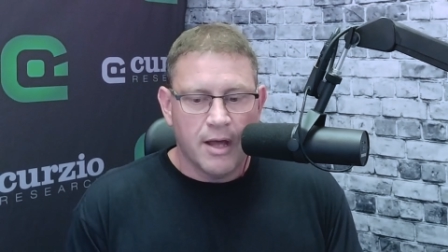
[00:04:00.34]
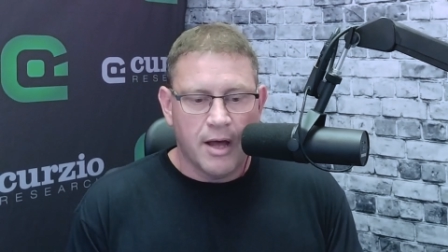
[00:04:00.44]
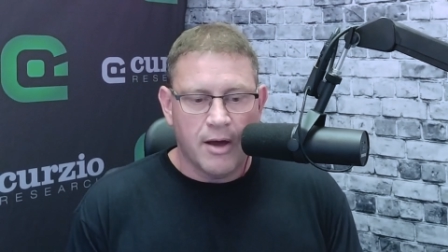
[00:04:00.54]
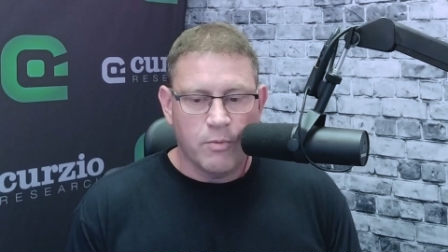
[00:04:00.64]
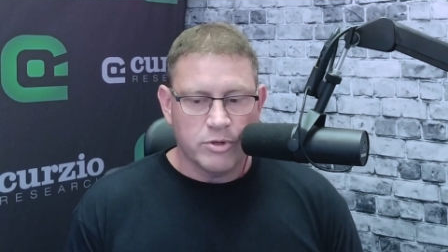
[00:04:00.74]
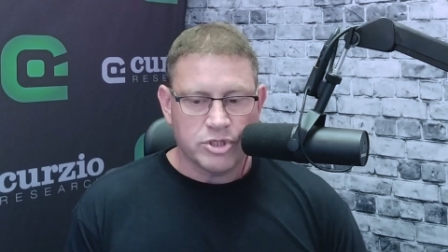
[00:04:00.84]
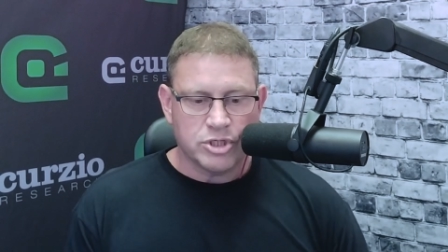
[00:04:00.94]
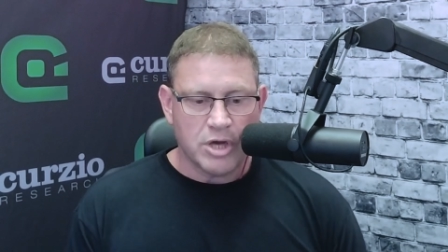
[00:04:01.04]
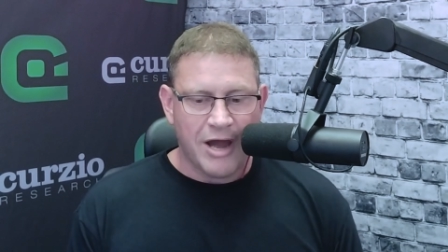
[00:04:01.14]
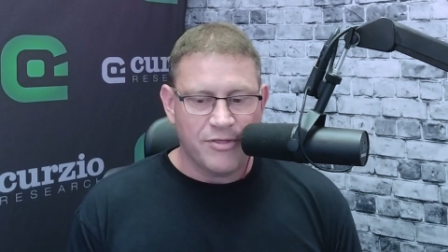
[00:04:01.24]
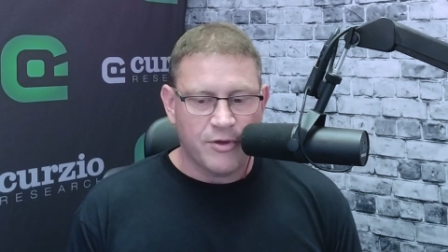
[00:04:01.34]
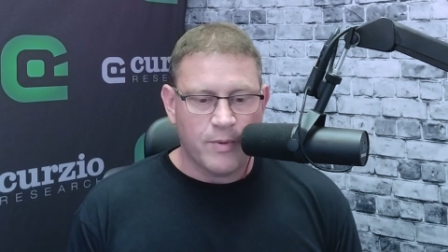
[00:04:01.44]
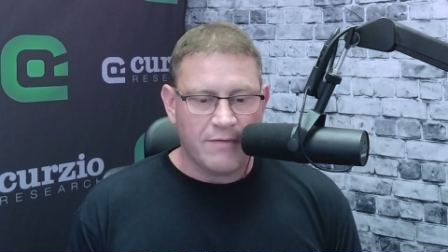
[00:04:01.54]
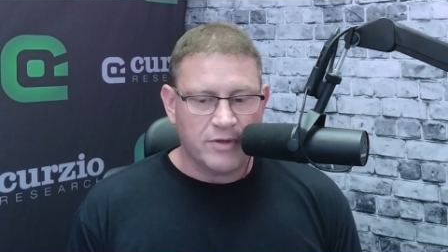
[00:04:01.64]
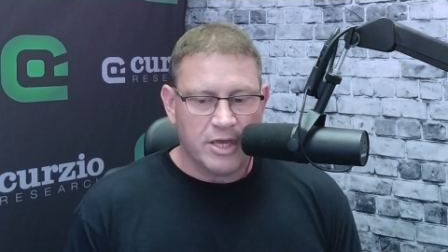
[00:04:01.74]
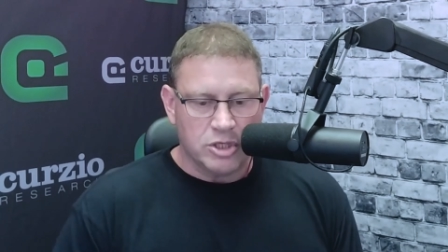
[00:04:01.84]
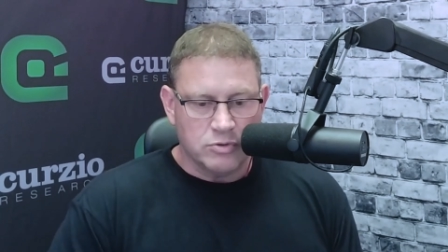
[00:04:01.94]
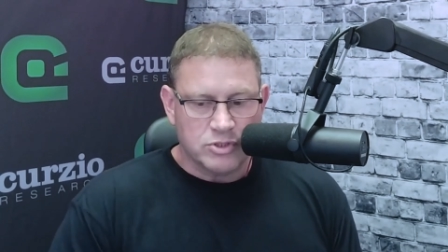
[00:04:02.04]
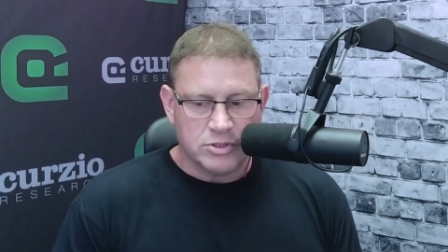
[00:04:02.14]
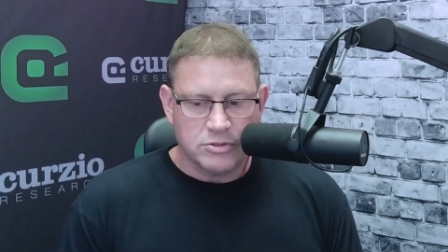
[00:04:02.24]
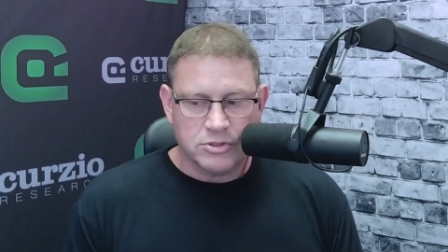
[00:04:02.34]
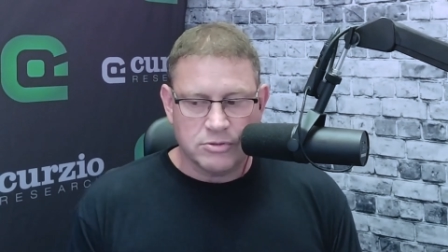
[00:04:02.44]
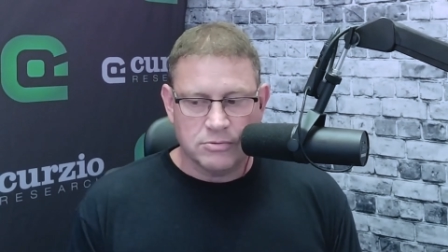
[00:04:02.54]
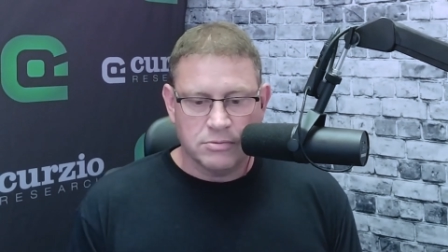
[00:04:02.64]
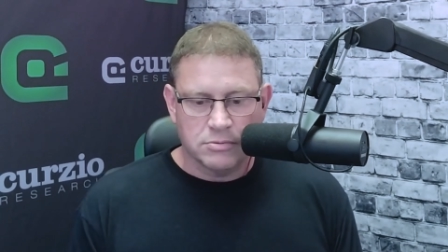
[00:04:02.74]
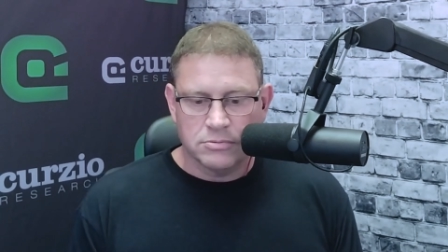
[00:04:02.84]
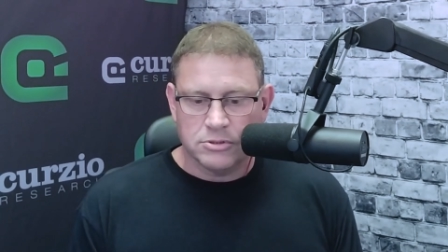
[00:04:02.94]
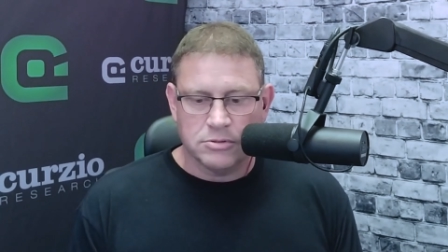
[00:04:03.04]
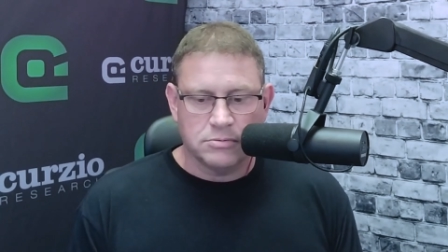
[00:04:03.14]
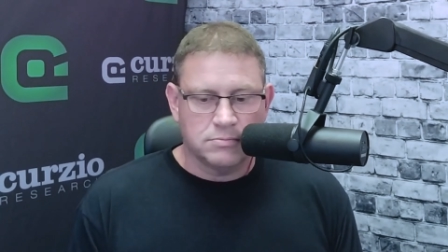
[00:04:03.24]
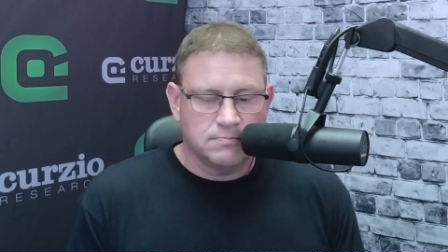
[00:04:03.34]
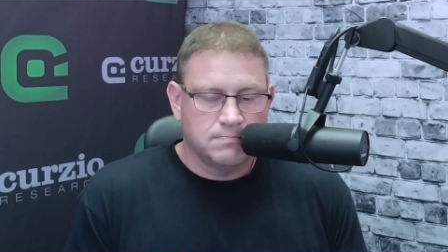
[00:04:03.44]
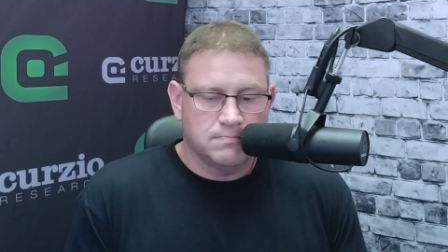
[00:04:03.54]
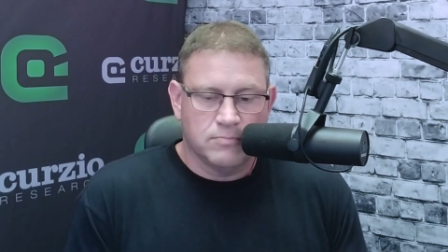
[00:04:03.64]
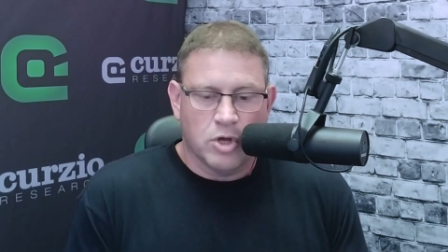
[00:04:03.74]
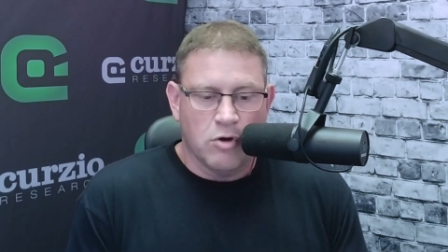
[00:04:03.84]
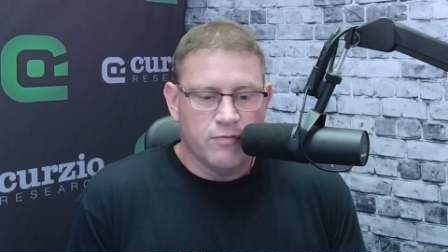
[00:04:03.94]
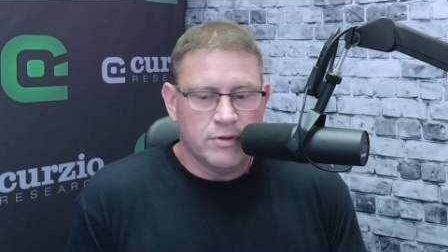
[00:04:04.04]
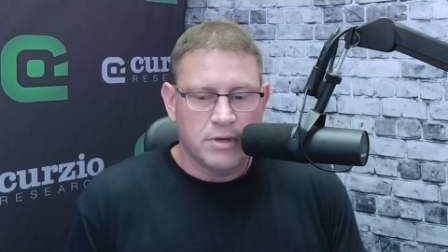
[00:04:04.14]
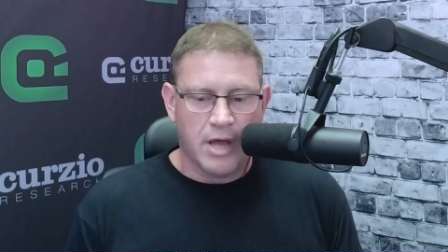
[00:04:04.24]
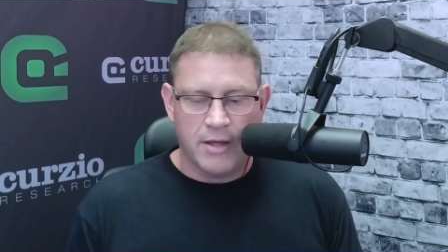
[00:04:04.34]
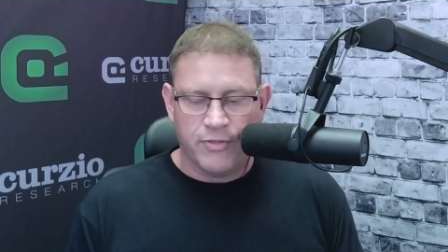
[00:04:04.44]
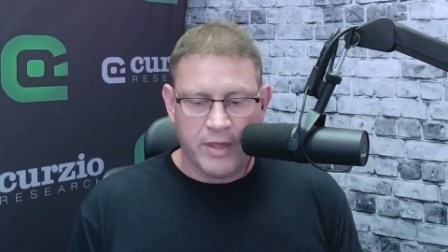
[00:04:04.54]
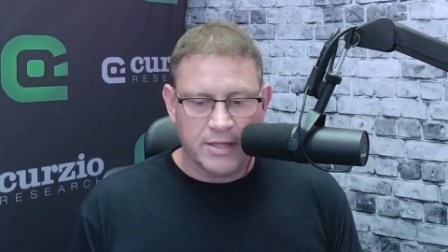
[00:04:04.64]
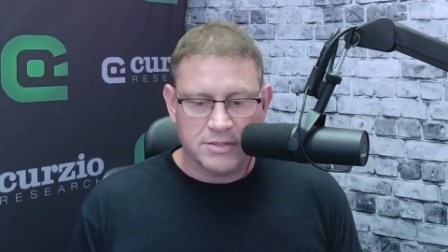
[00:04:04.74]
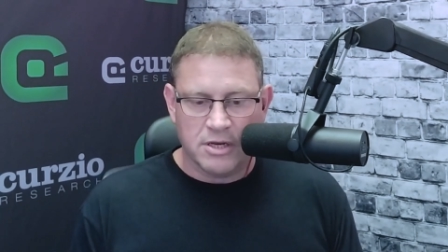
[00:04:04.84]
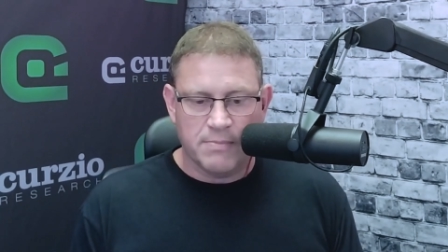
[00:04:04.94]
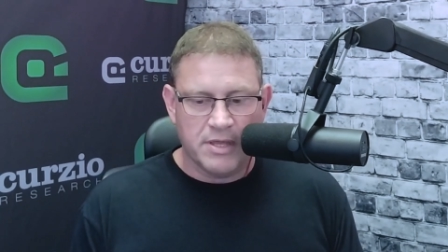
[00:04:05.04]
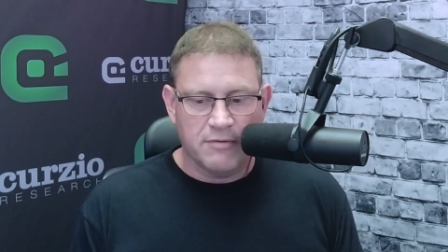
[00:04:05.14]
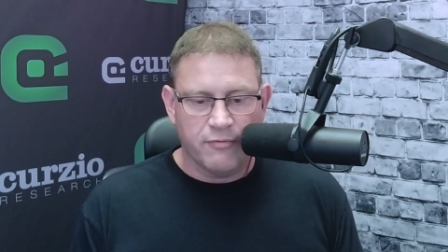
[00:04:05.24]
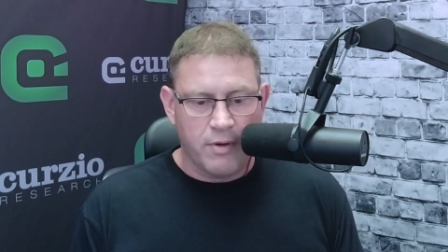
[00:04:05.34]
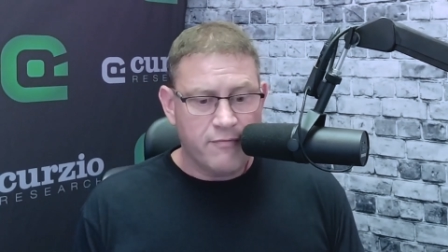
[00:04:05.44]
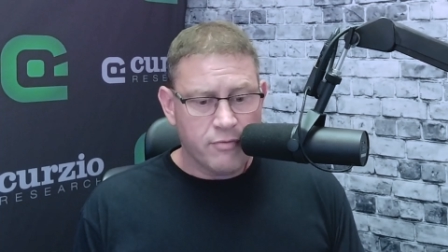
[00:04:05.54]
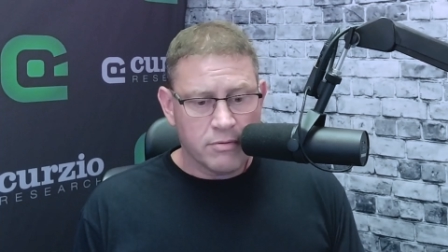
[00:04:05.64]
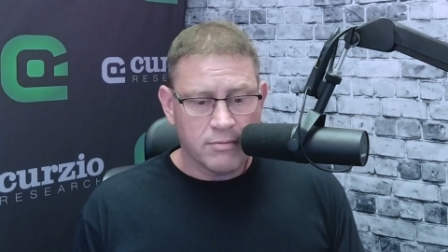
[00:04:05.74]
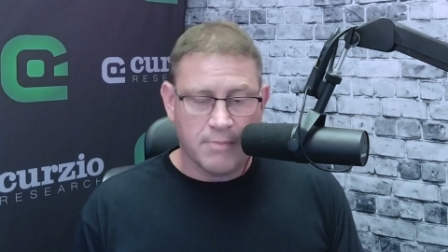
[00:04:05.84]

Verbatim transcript: uh, which I think we have to get used to to to COVID. I think it's going to be here forever.